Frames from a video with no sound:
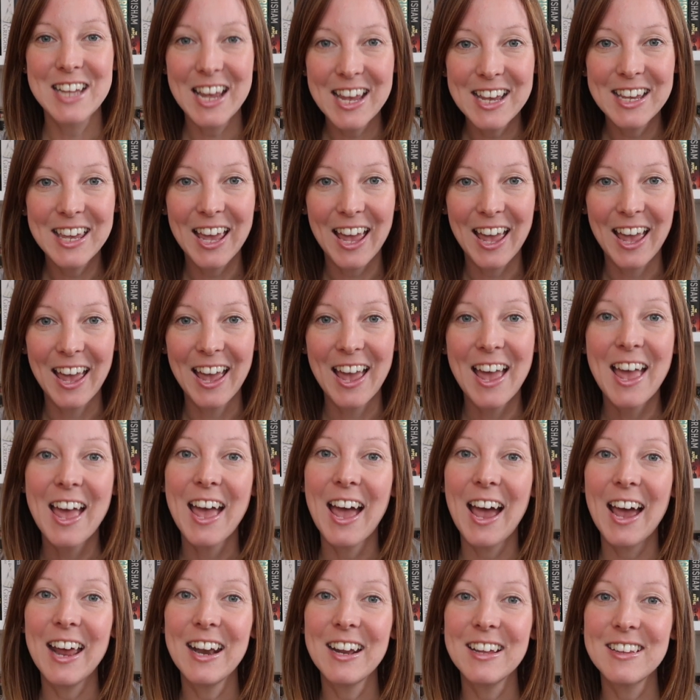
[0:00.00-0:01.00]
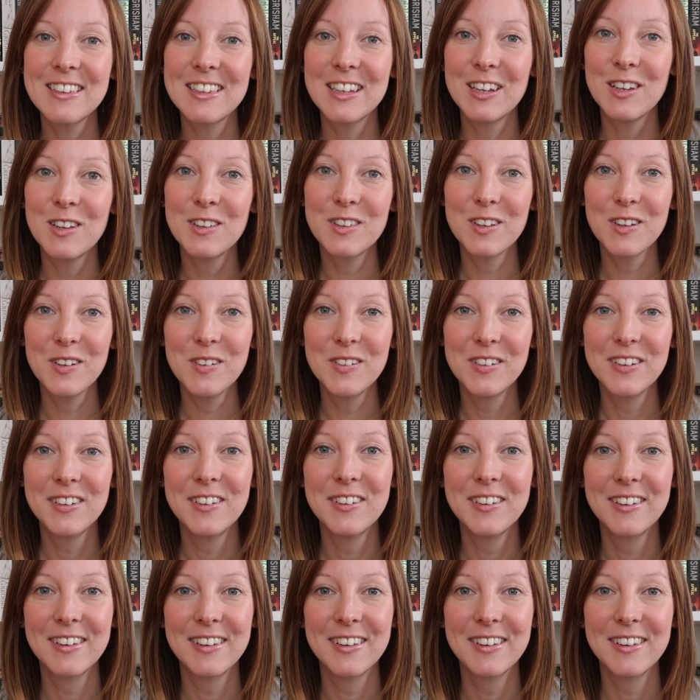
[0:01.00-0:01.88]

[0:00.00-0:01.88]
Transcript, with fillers: Take care and I'll see you soon.